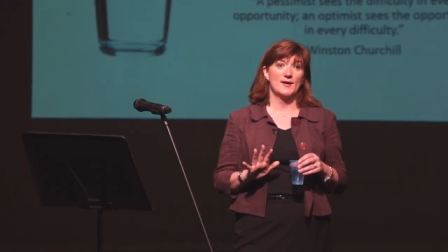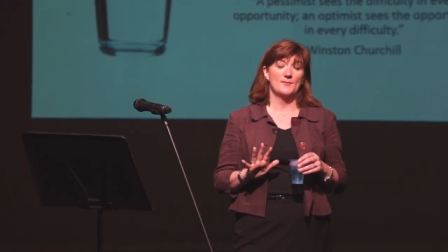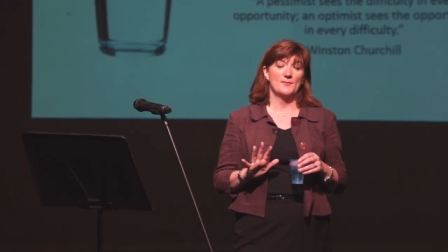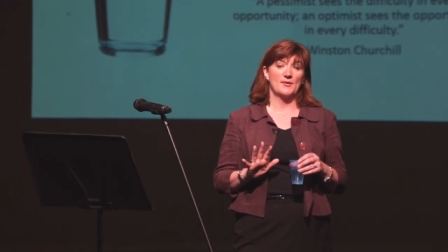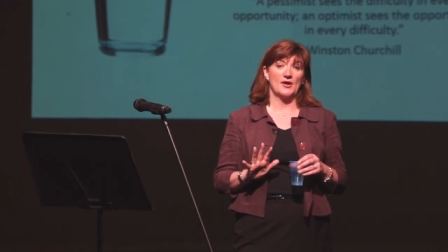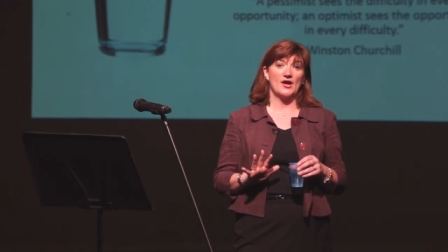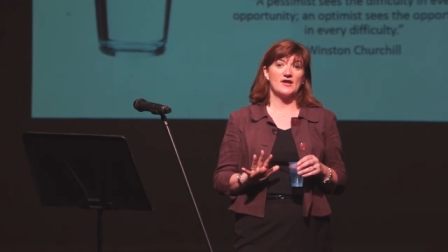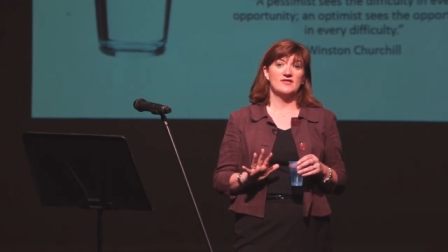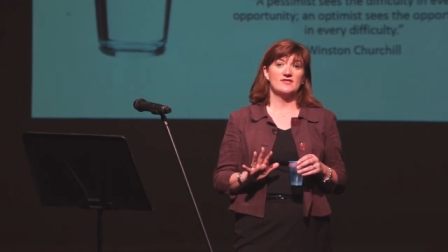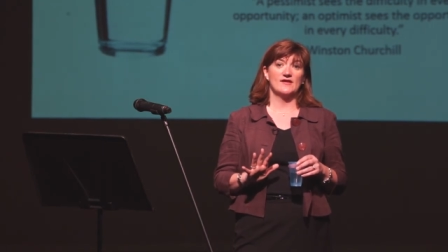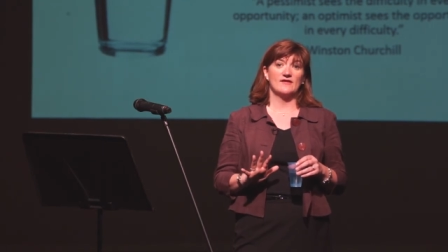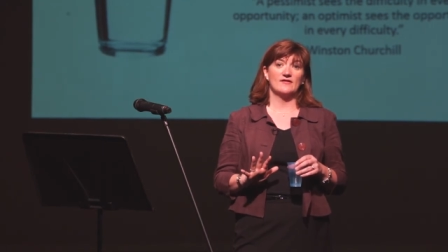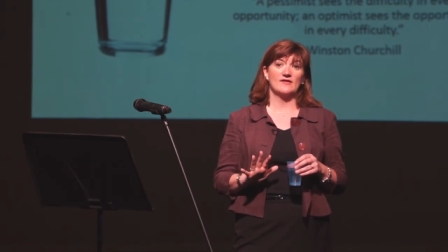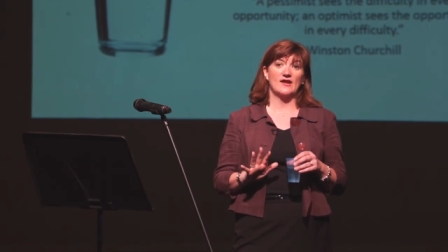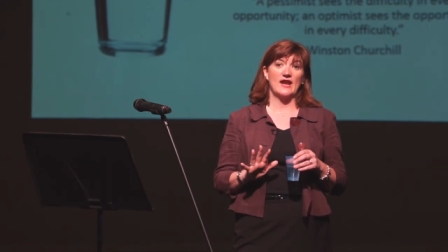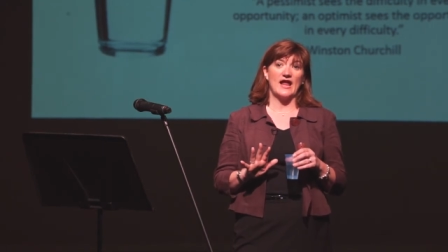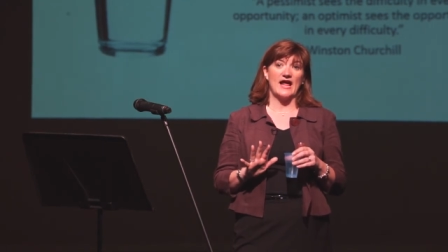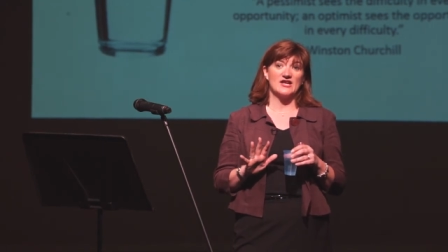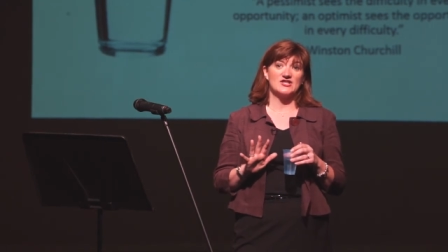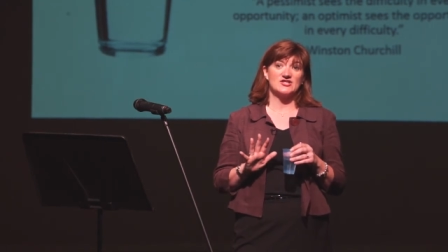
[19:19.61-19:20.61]
but I think
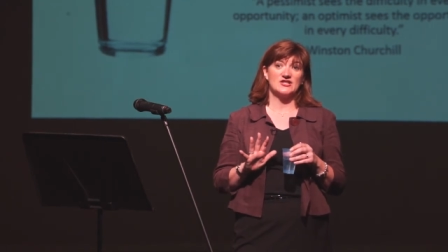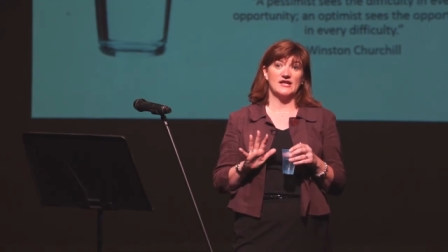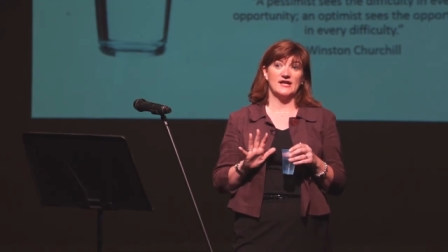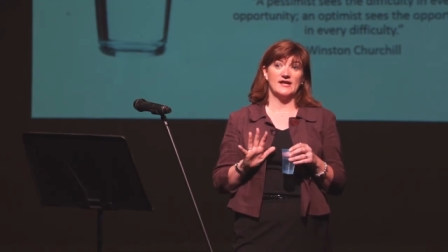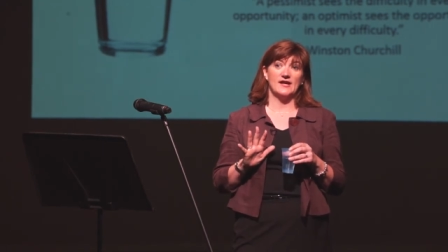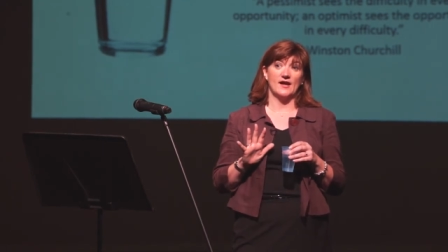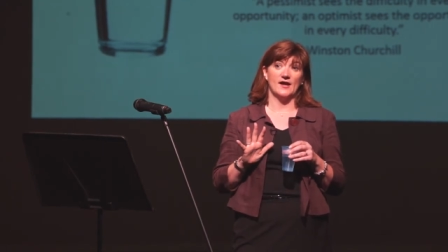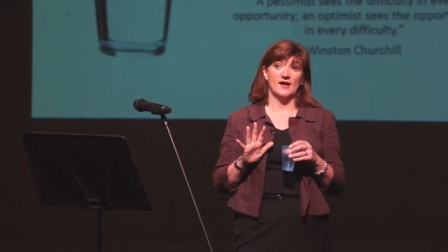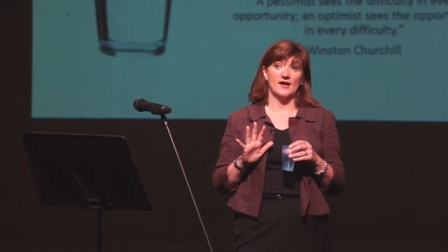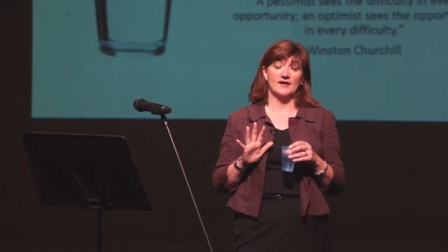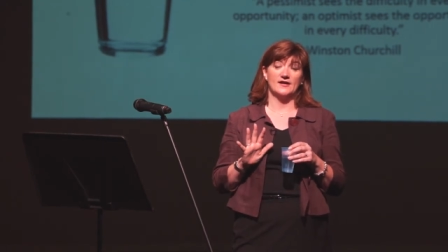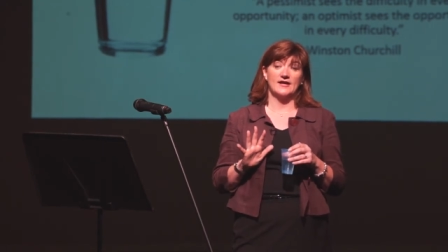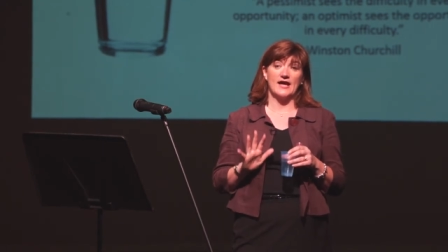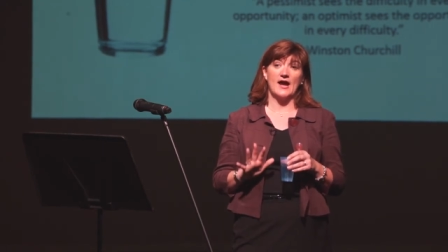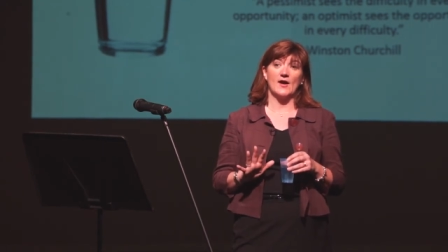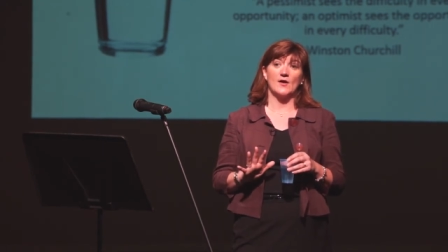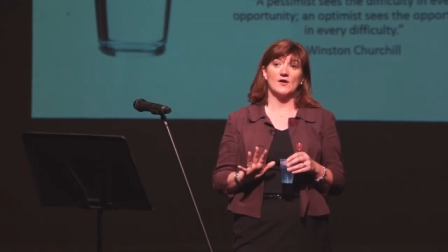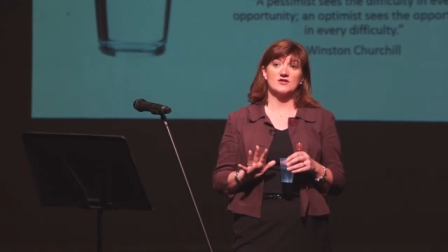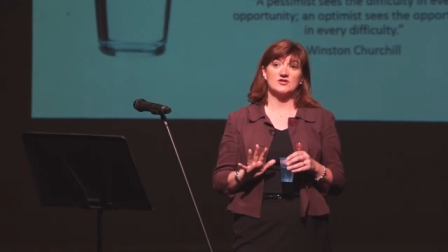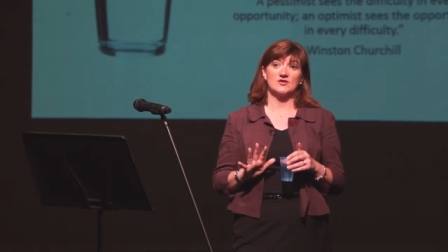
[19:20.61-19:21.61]
that actually
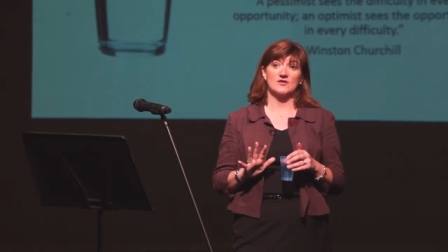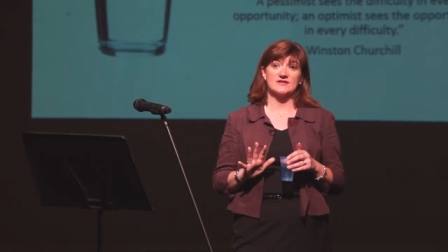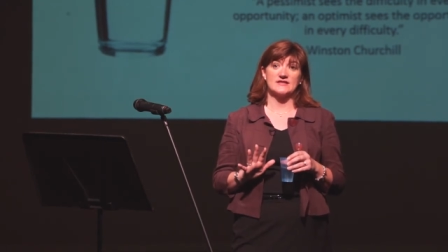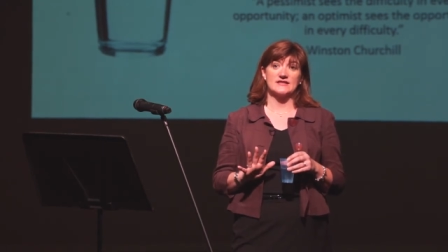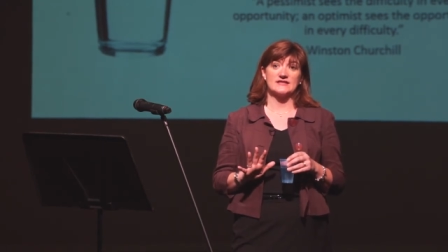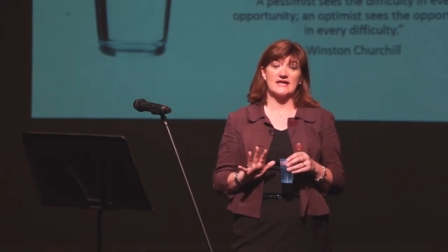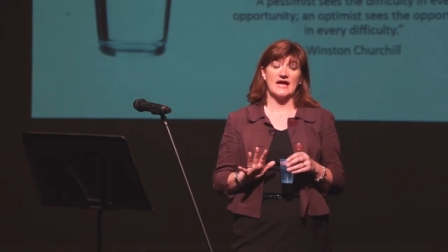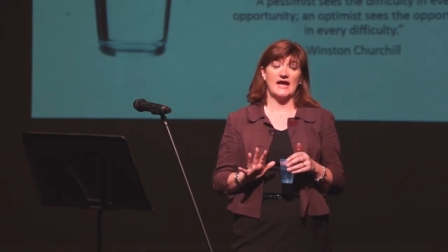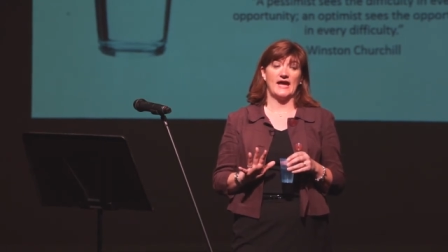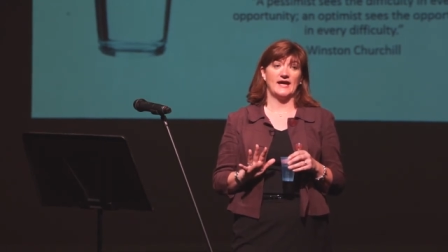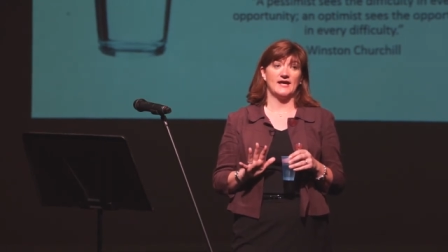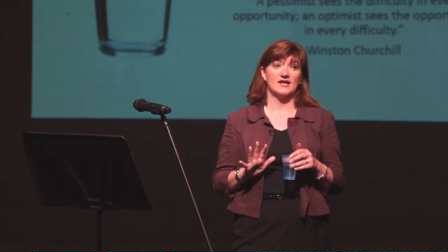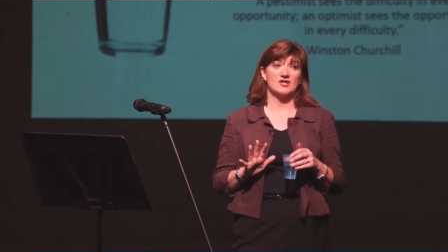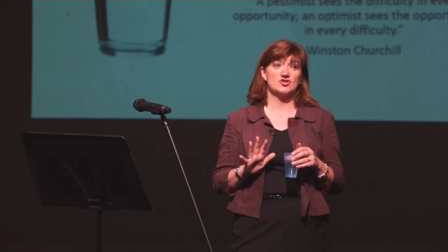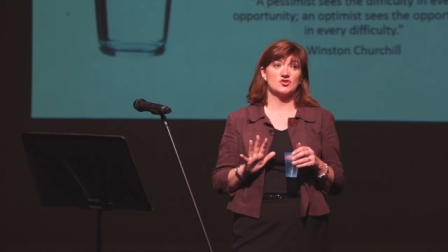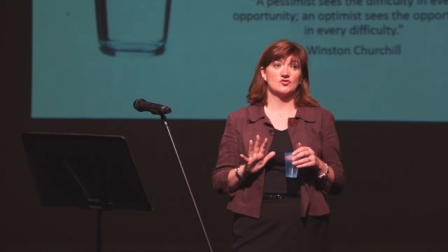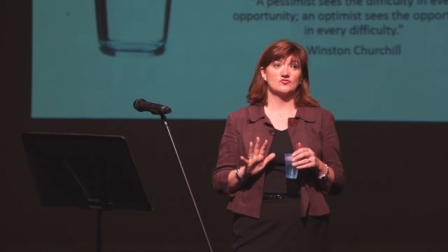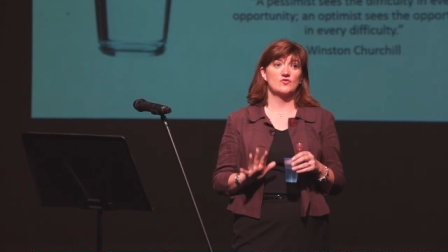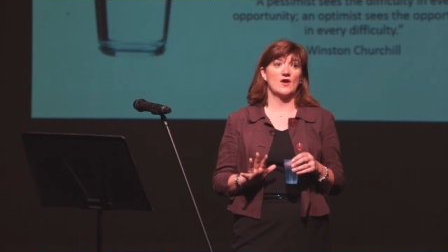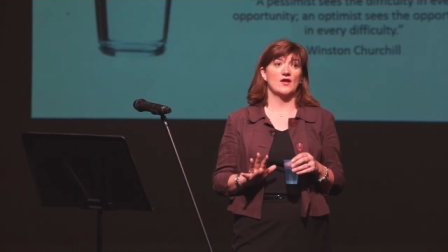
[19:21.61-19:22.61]
character, as I say,
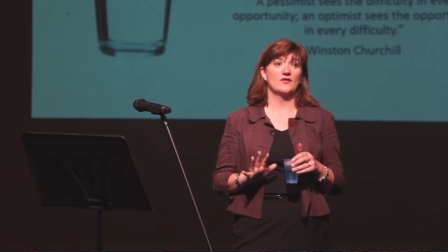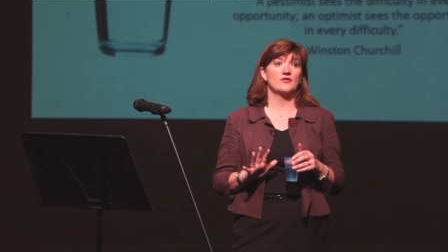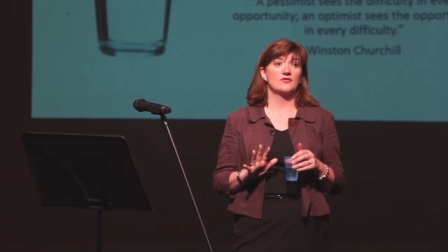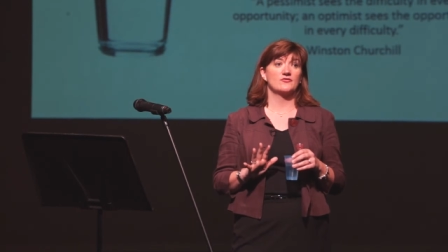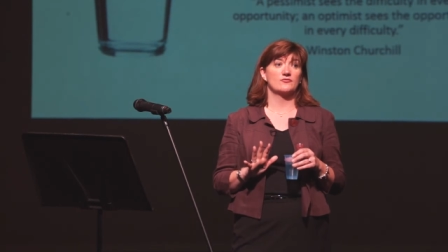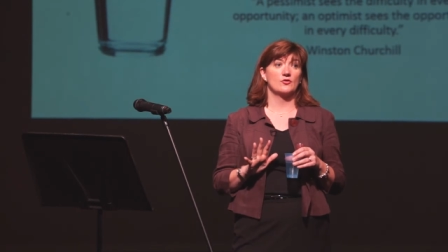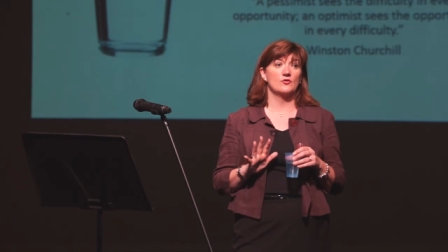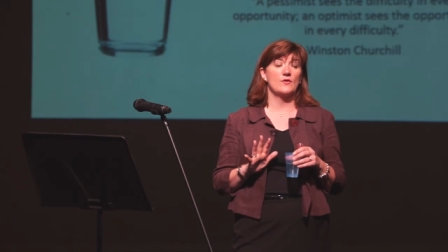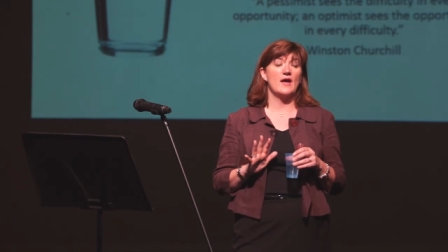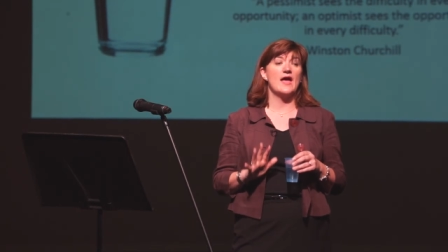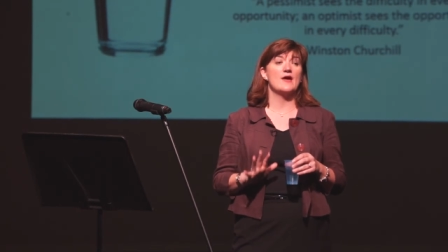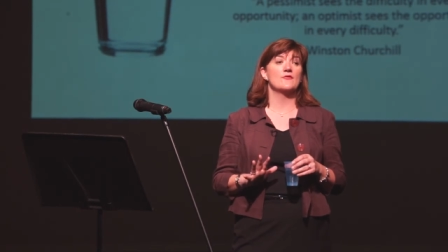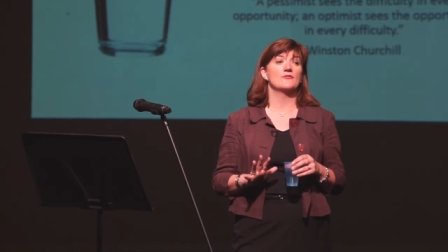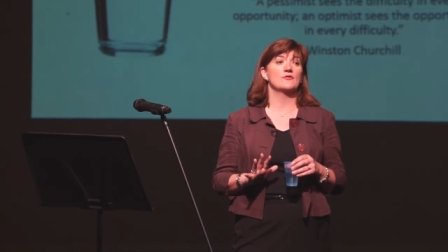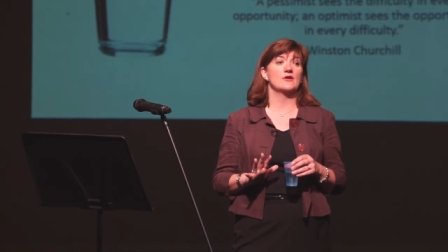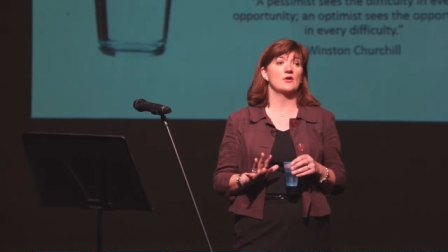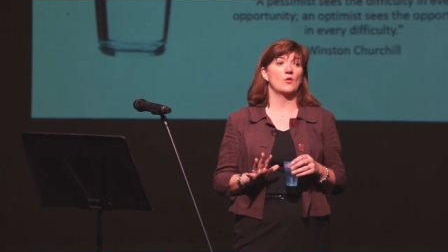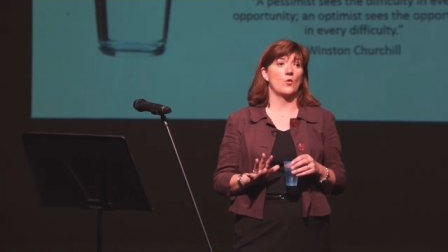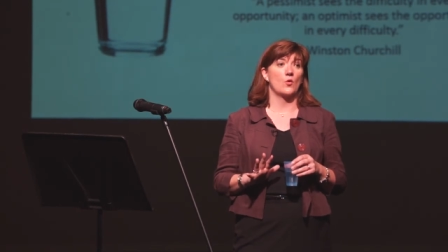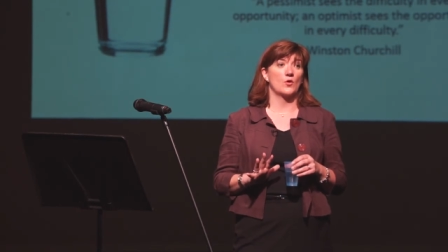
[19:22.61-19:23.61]
should run through
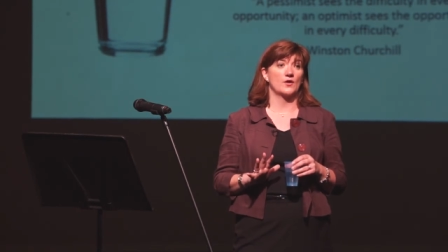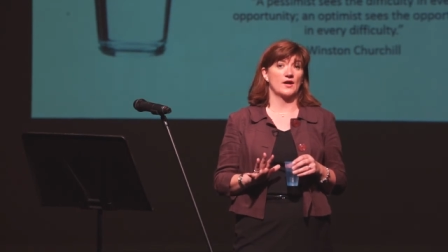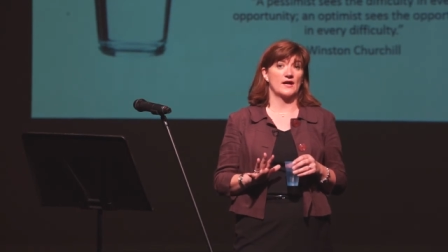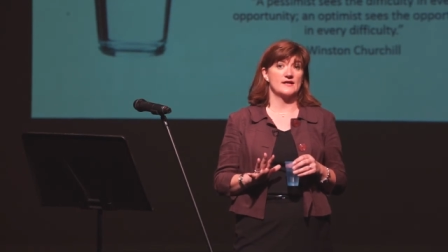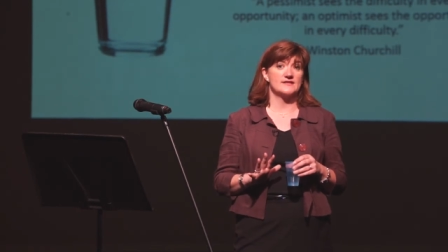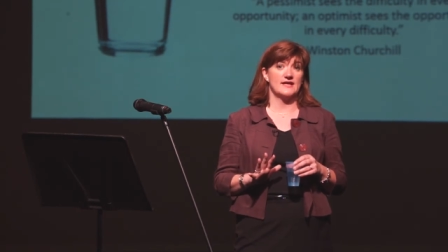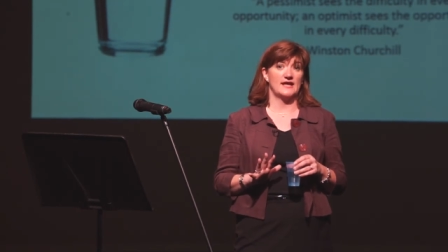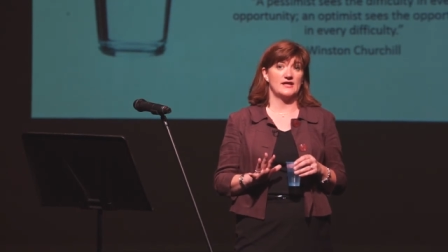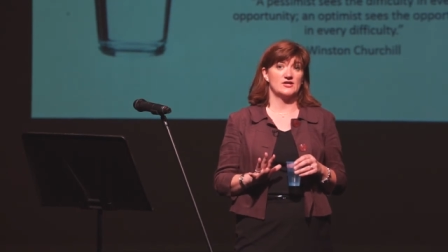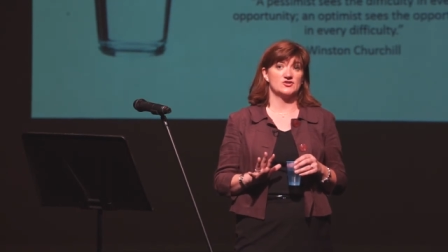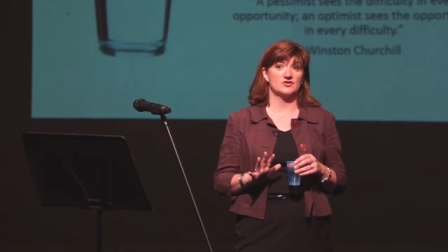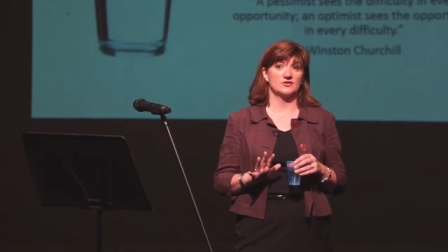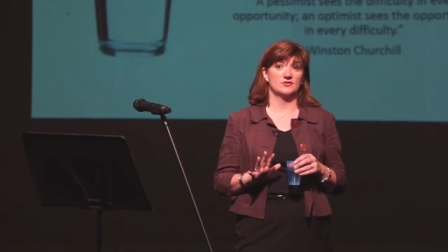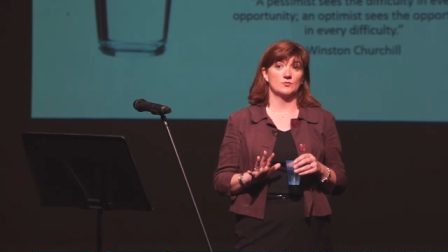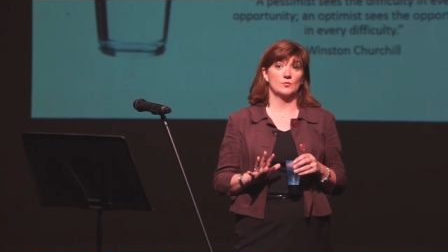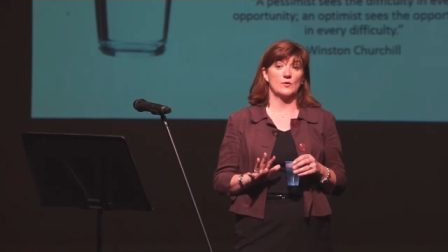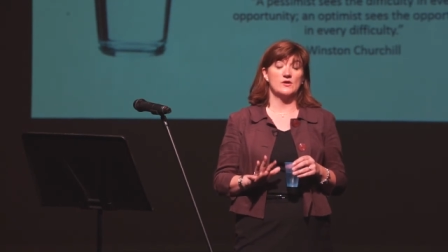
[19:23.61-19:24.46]
every organisation.